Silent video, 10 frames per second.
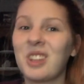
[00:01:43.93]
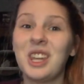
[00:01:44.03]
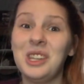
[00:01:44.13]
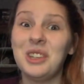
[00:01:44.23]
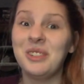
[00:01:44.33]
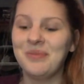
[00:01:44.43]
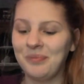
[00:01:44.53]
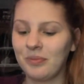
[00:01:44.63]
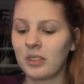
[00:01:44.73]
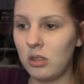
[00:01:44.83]
Cute.
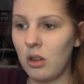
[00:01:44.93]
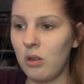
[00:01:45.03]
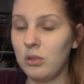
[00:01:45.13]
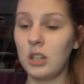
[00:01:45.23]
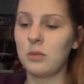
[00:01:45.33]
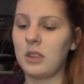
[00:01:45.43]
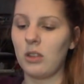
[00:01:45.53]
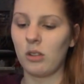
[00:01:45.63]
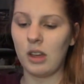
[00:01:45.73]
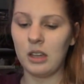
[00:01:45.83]
Here's what they
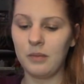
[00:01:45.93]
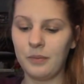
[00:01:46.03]
look like.